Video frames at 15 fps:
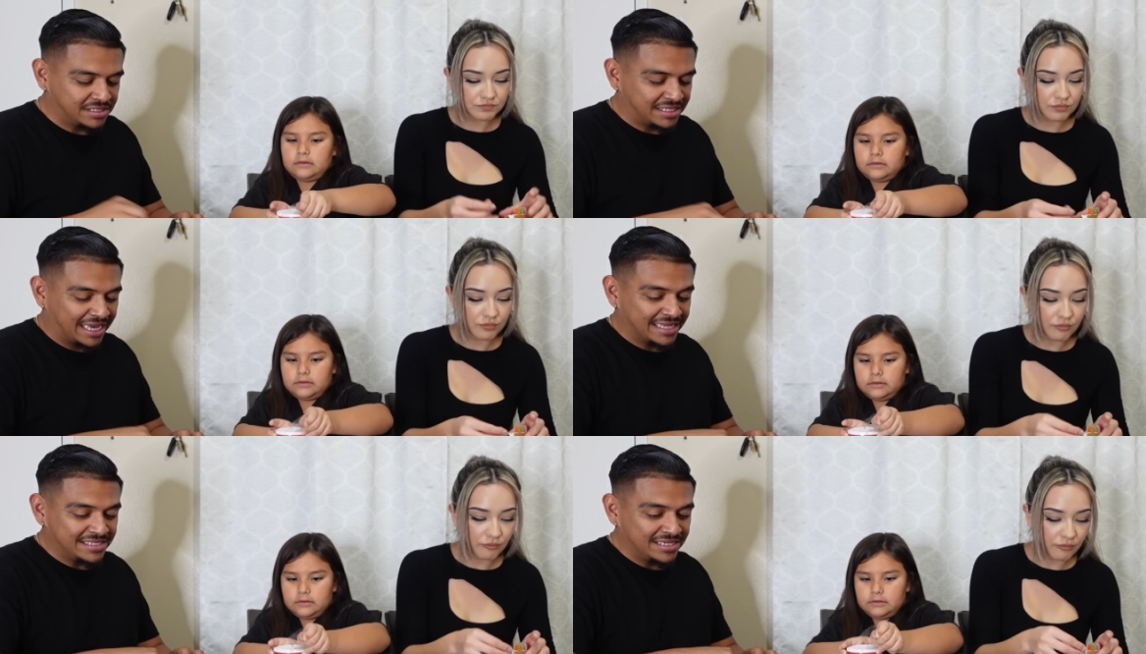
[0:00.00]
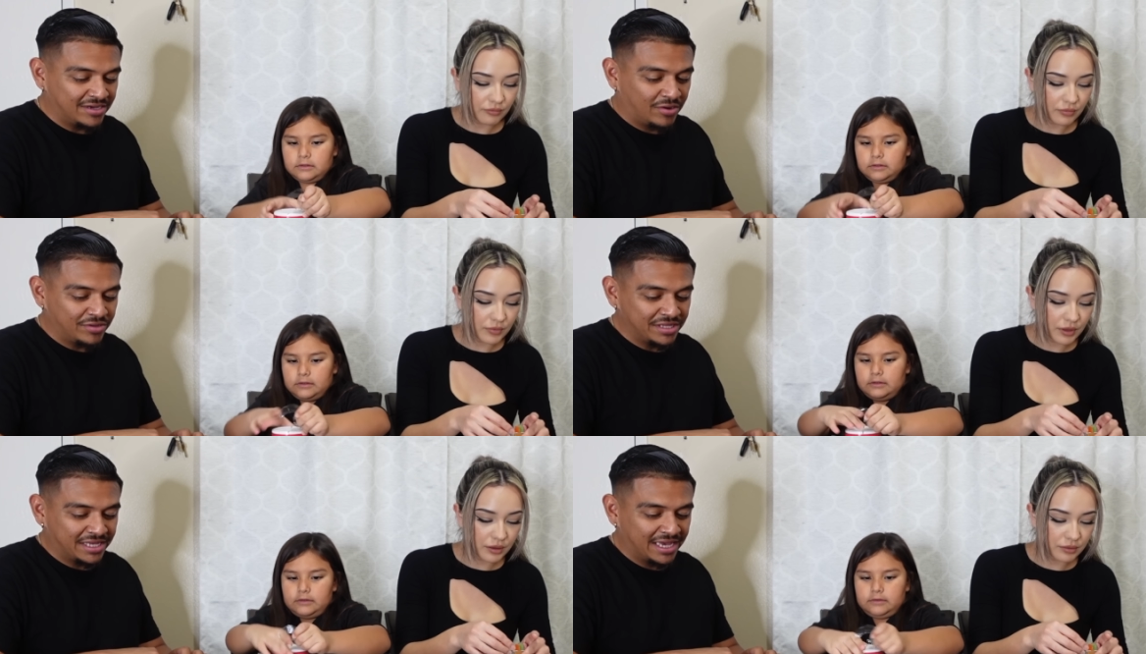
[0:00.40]
Speaker 1: Santa
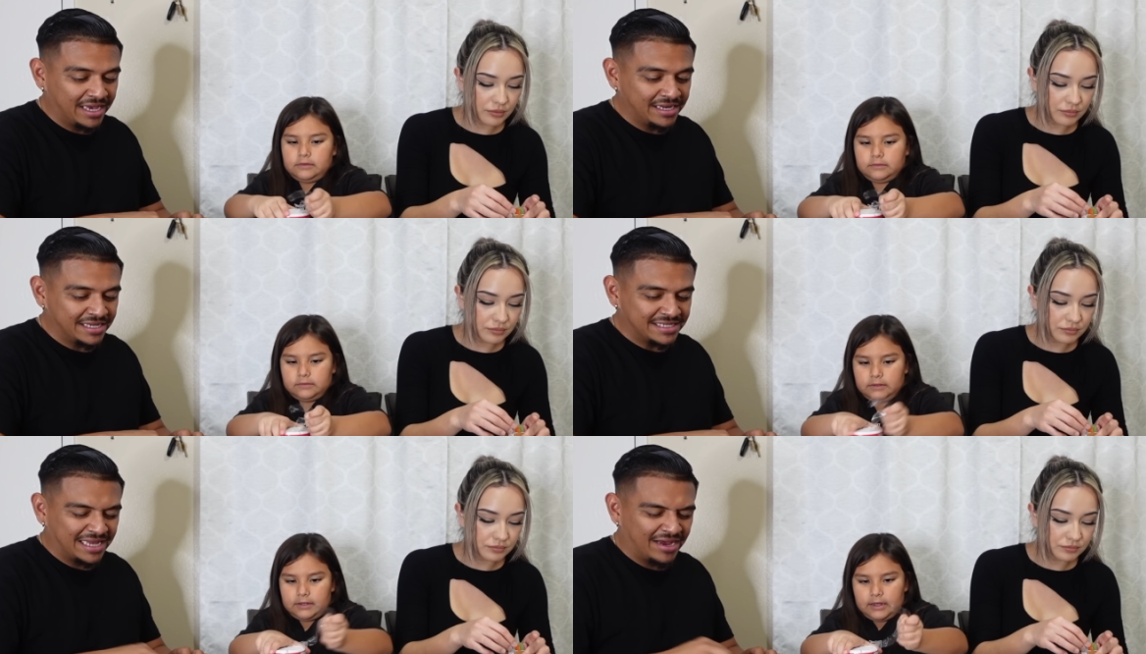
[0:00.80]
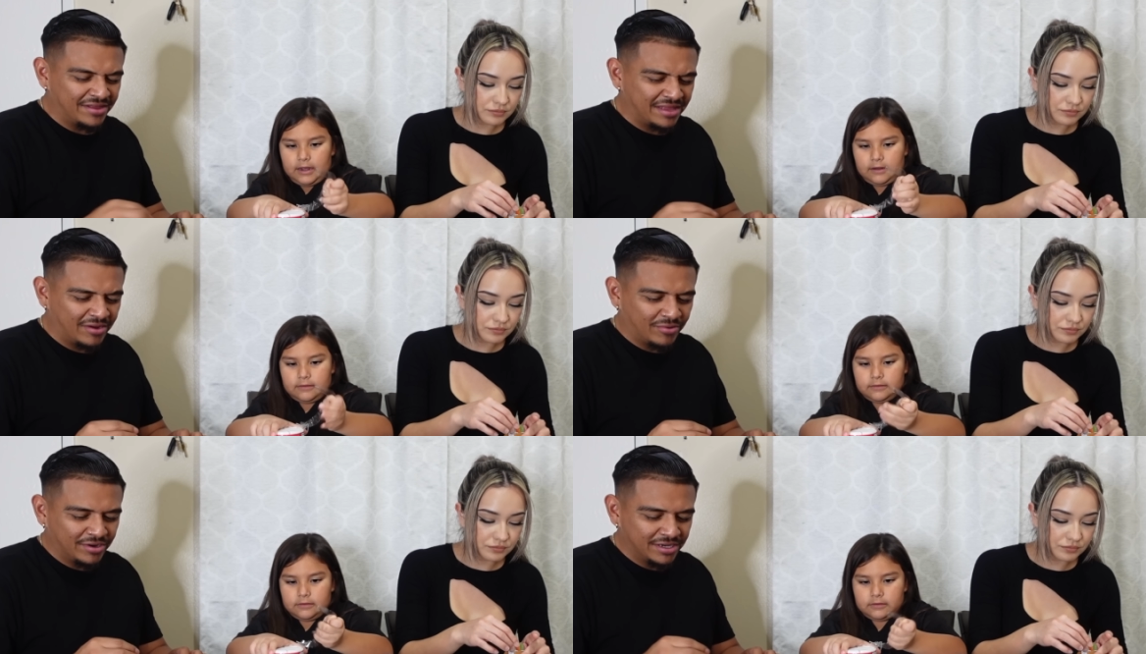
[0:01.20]
only can? Is that how
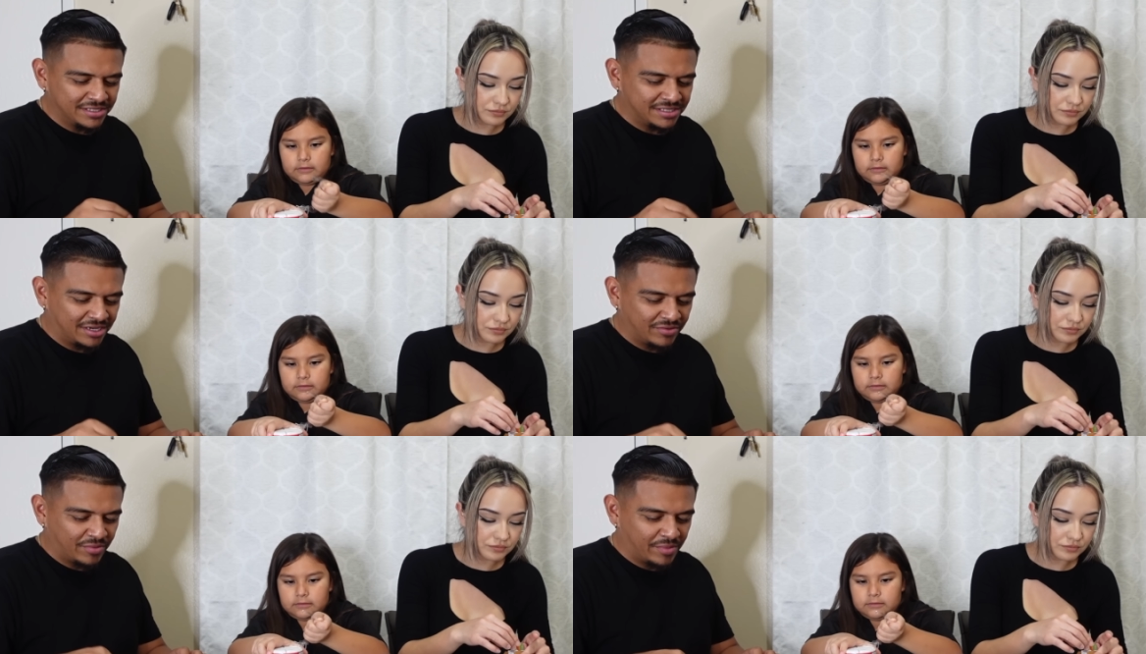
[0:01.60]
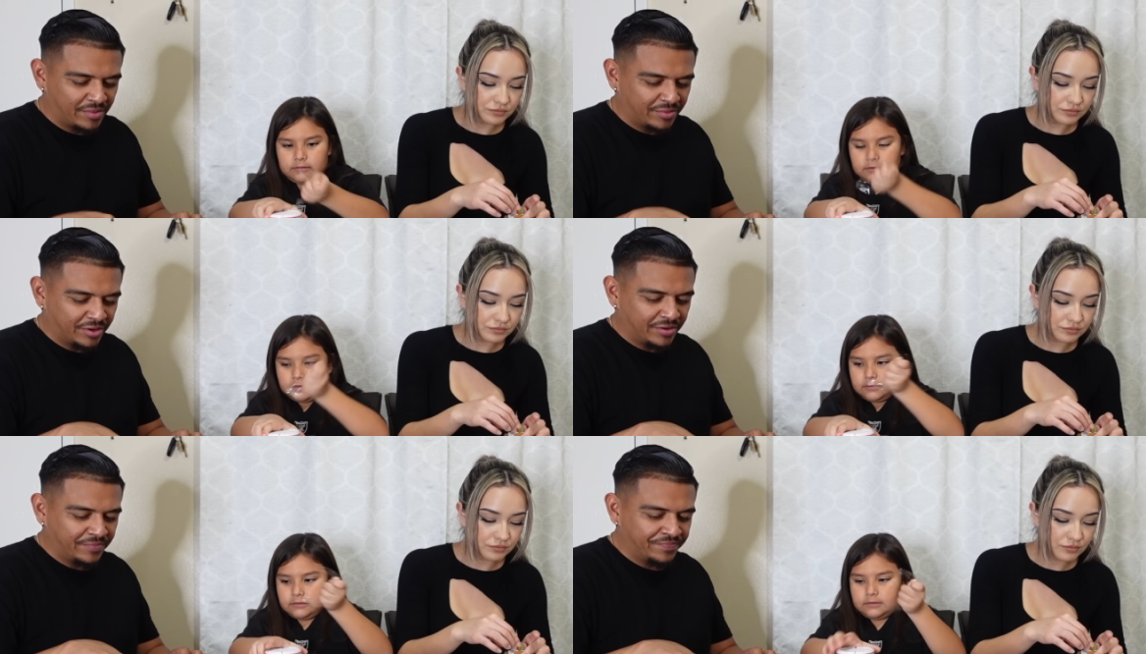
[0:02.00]
that works? I don't
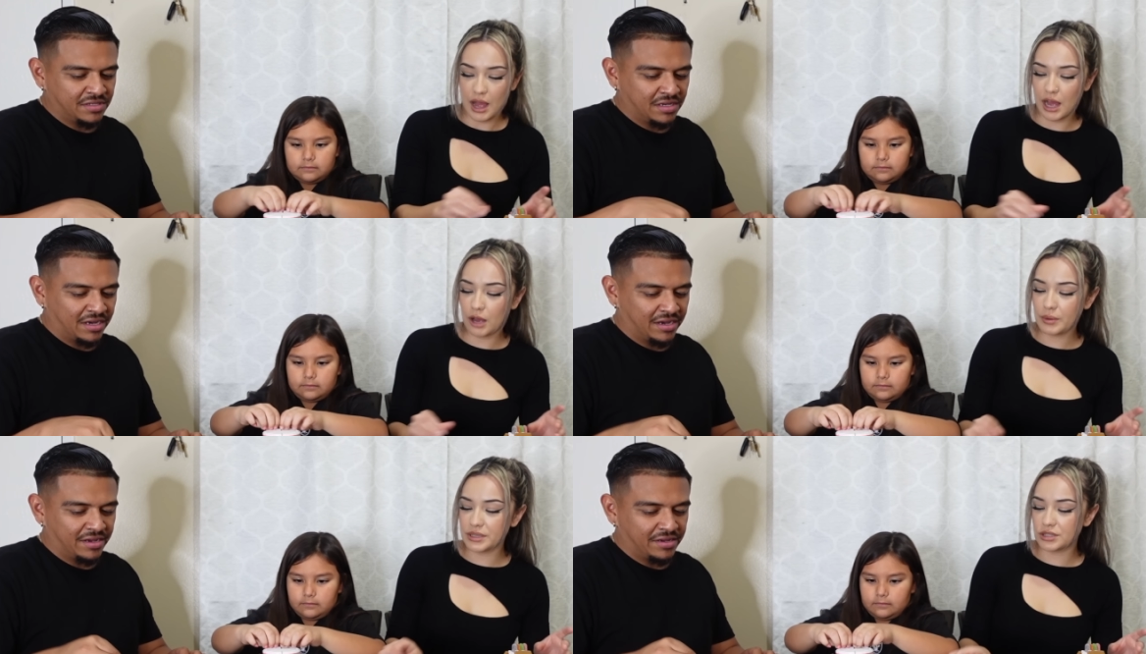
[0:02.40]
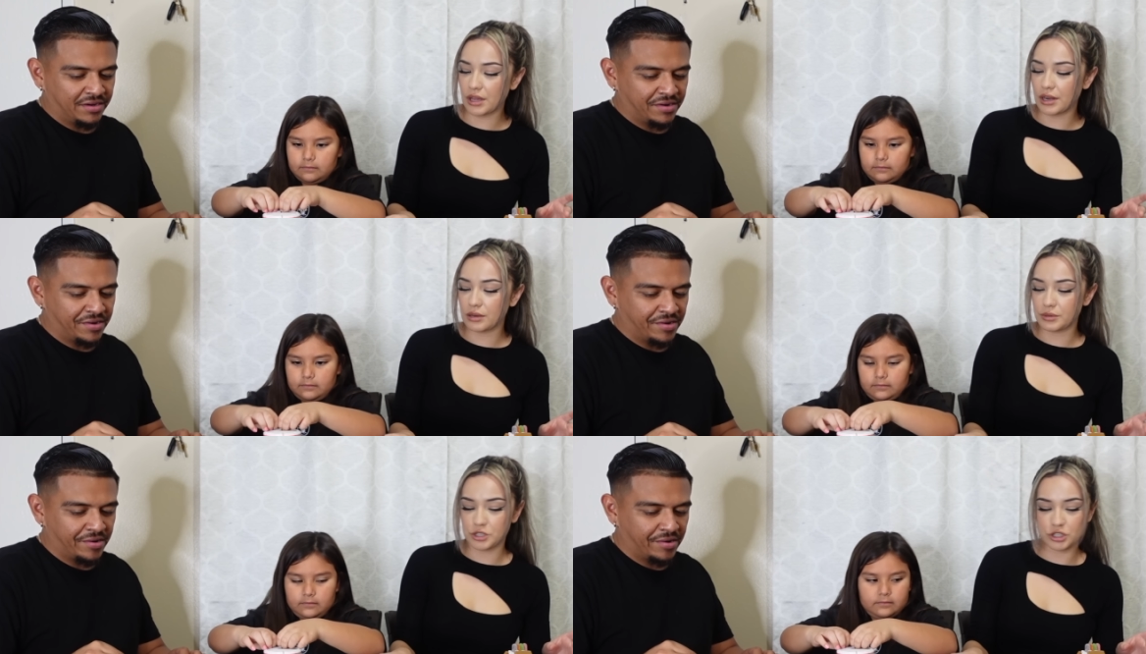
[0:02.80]
remember.
Speaker 2: I always thought
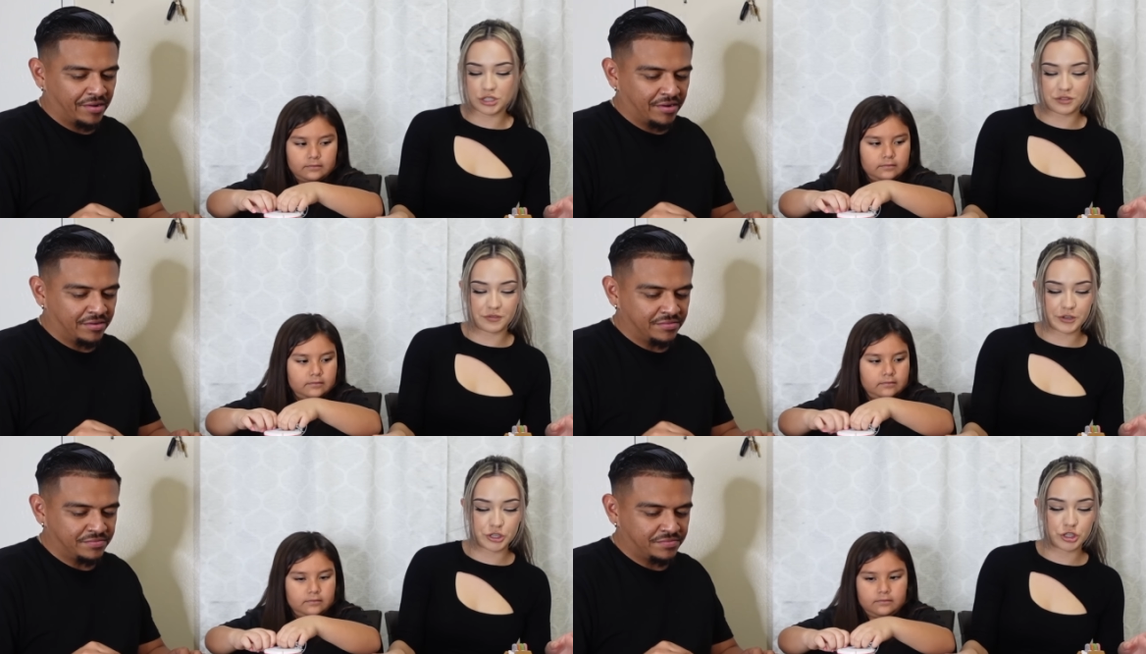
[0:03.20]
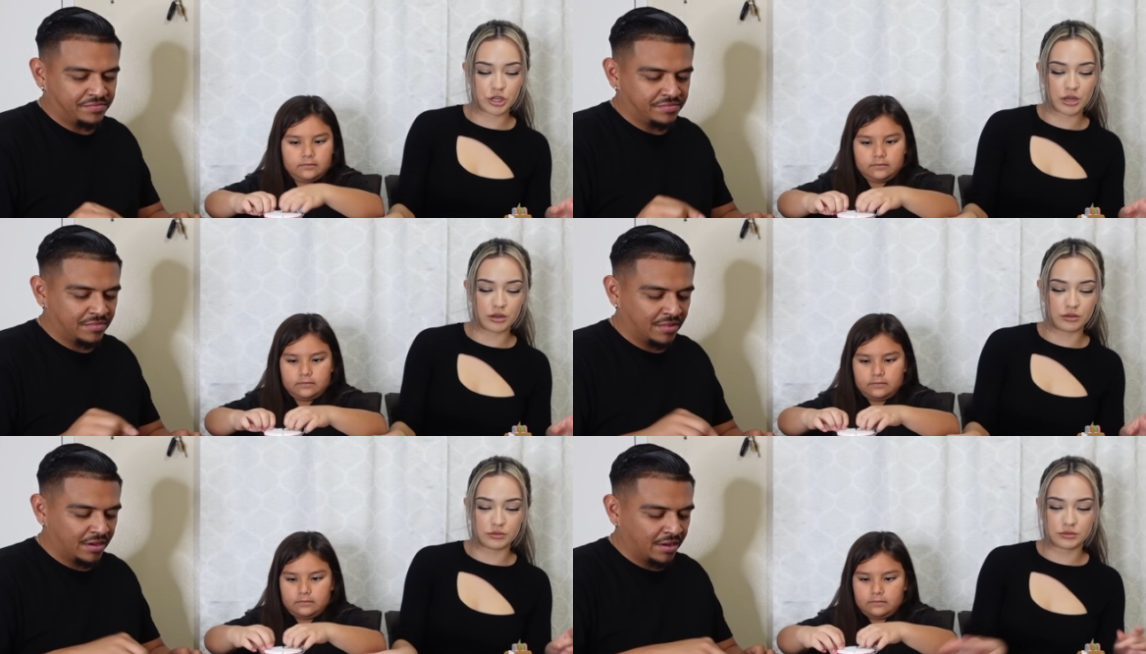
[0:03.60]
it was just for show.